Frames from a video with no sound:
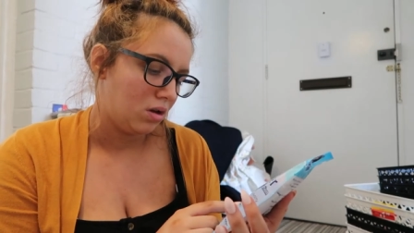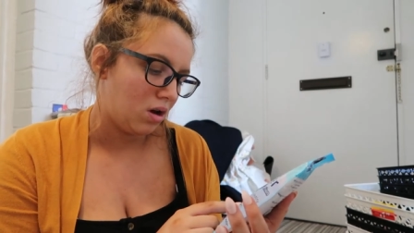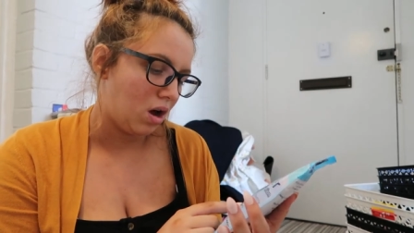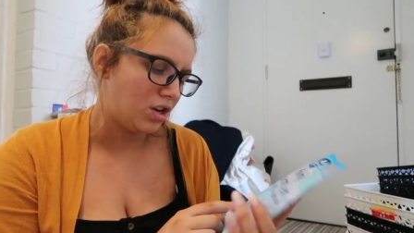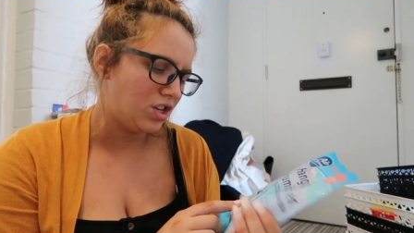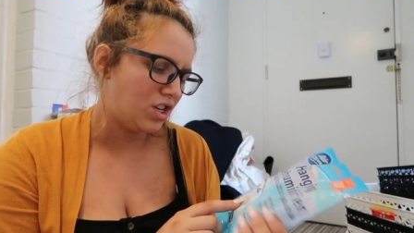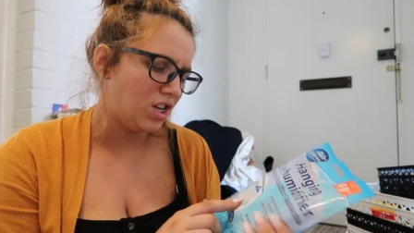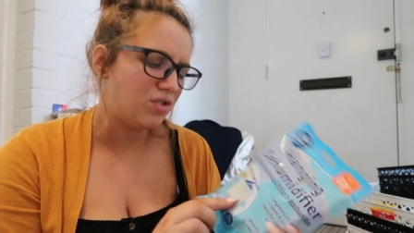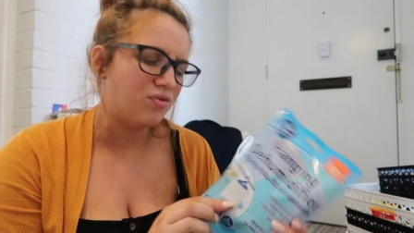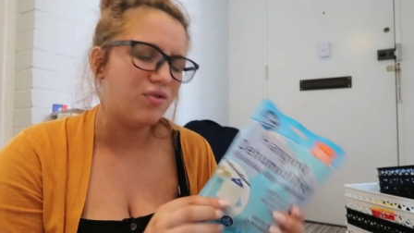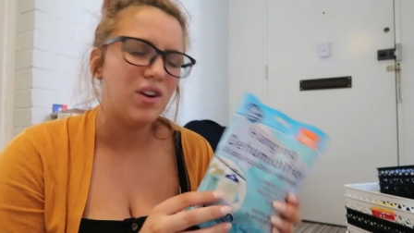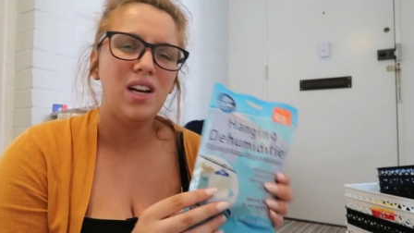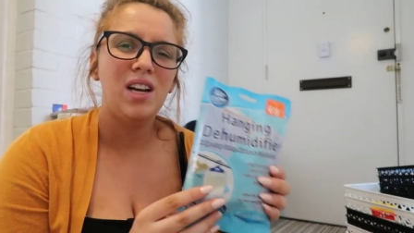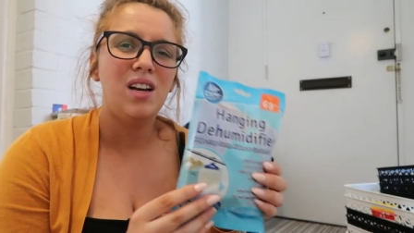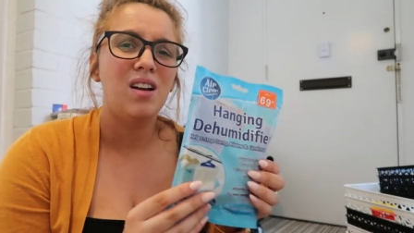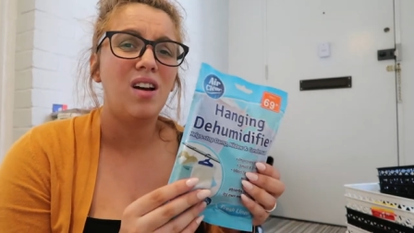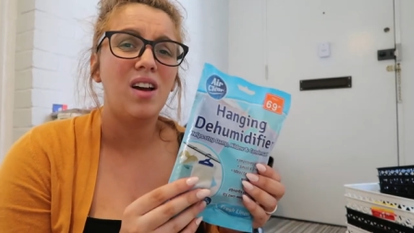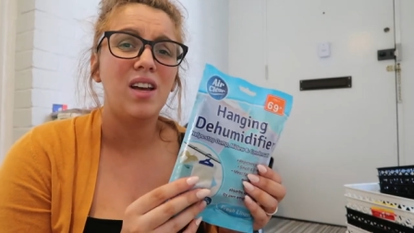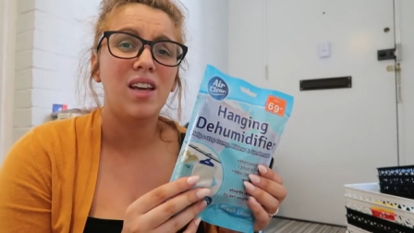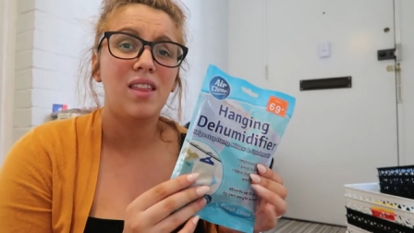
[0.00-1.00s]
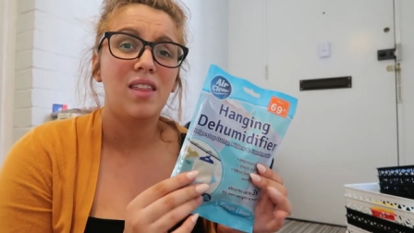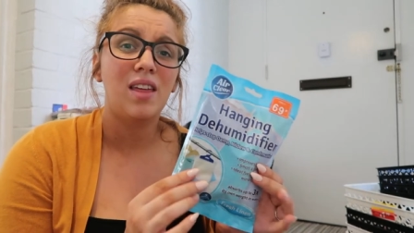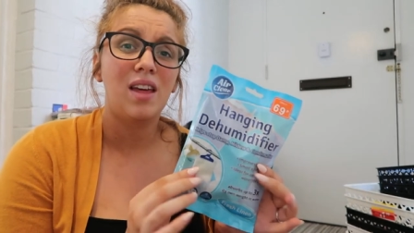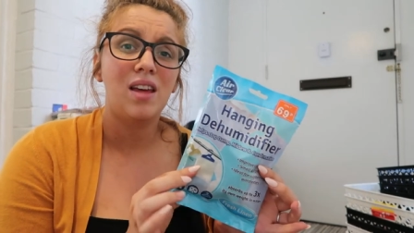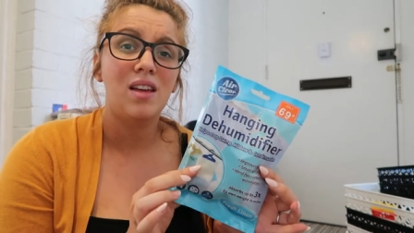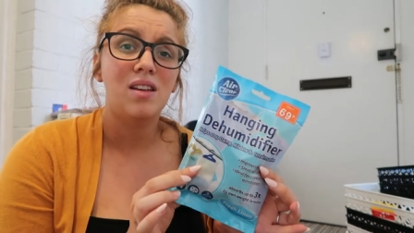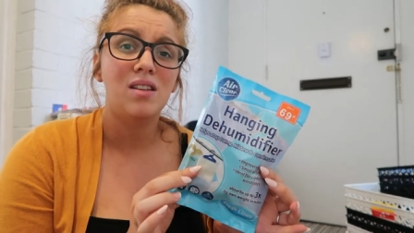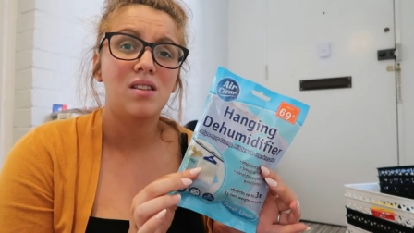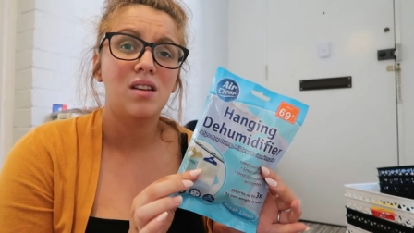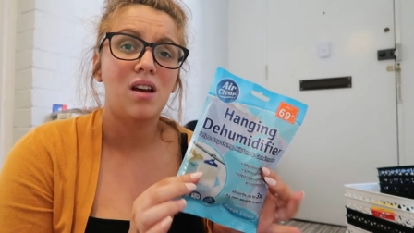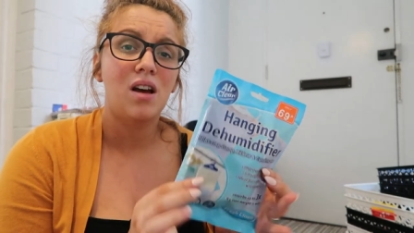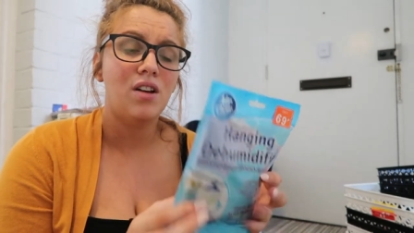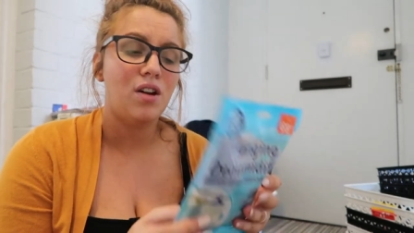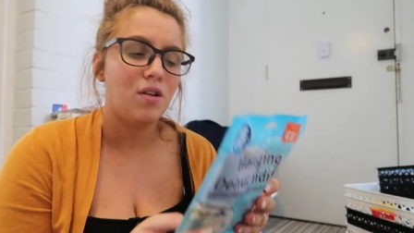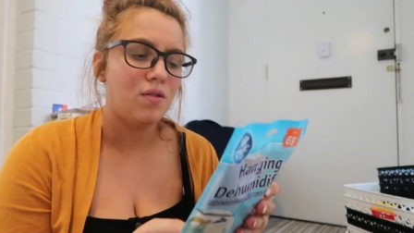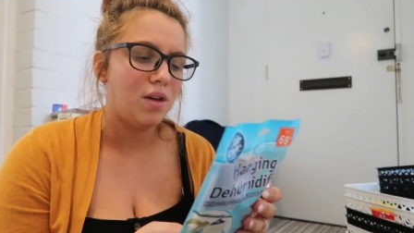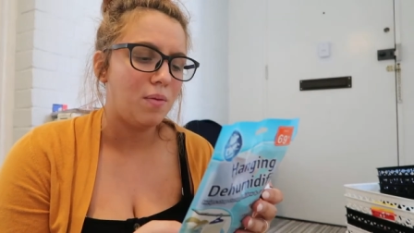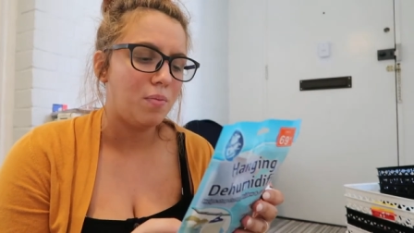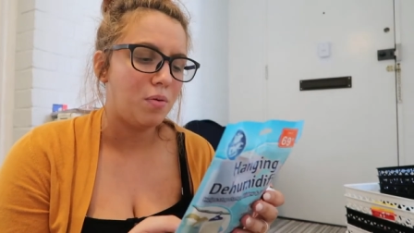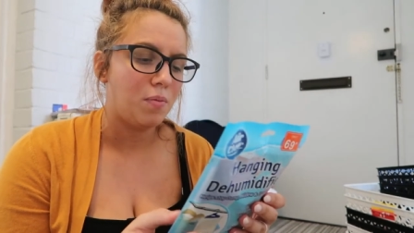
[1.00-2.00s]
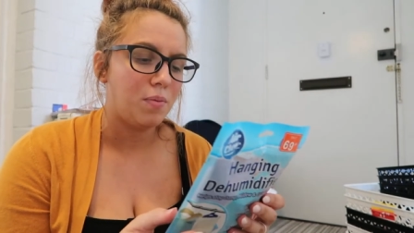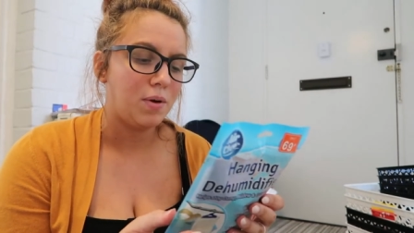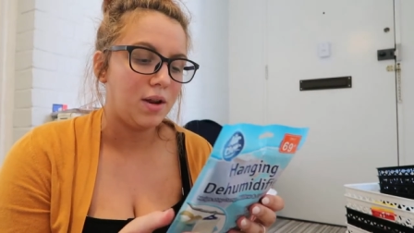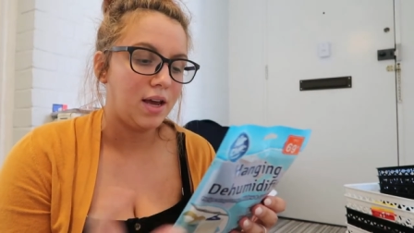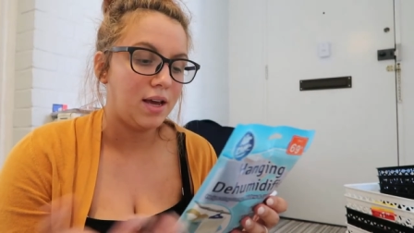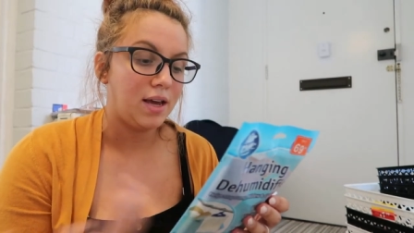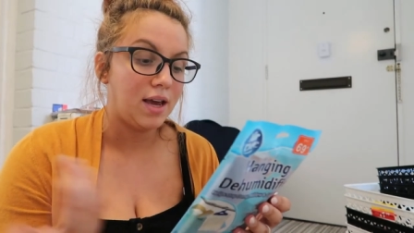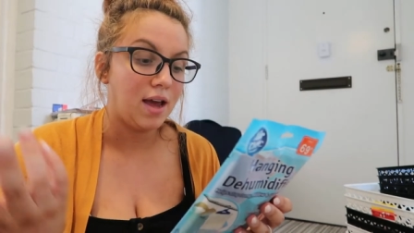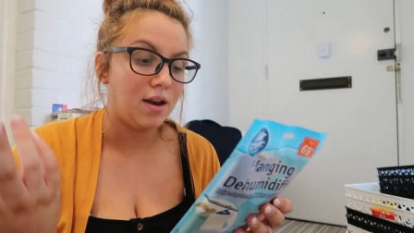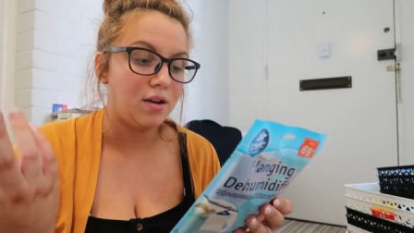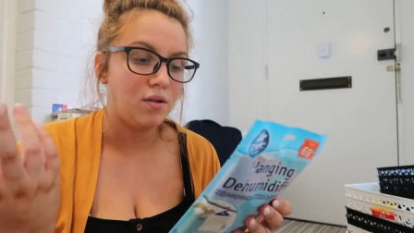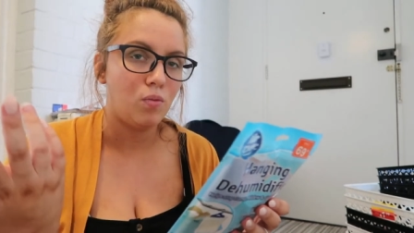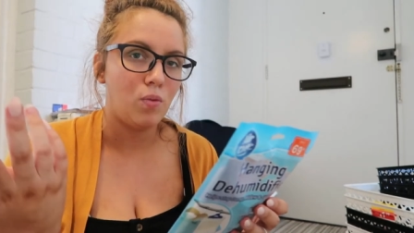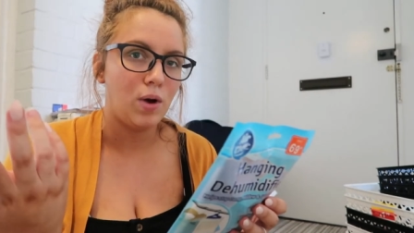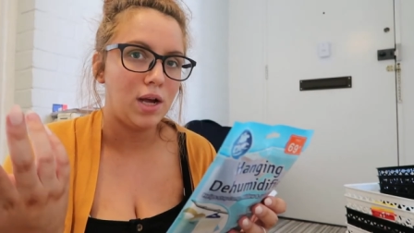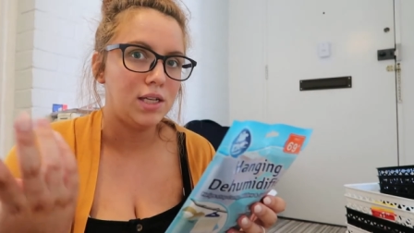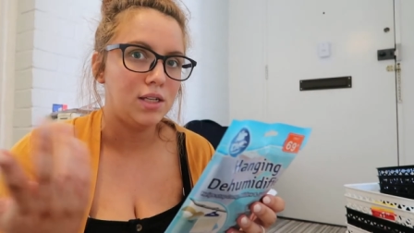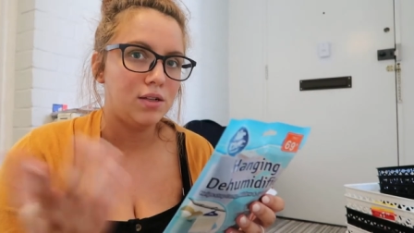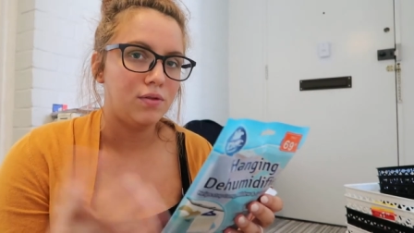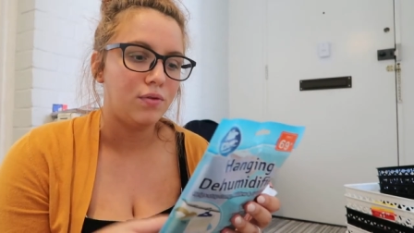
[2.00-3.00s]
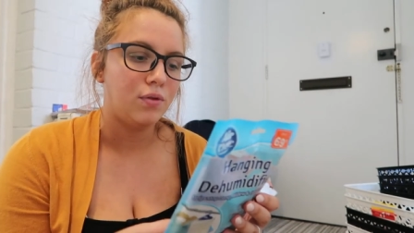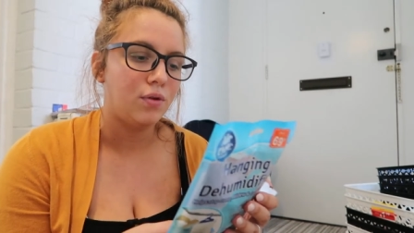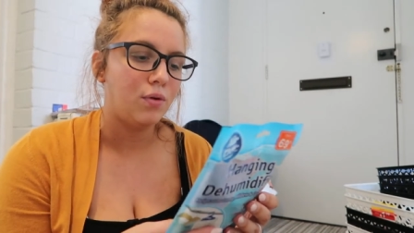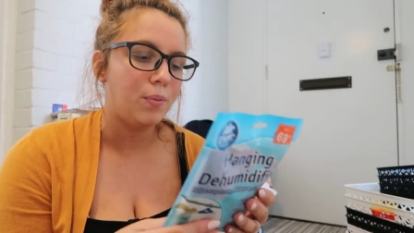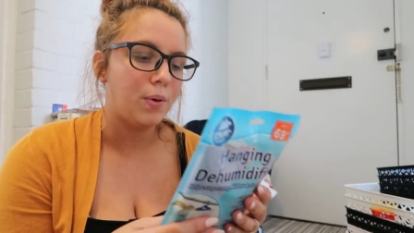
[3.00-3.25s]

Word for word: I just really like these. I know they're probably, again, wasteful,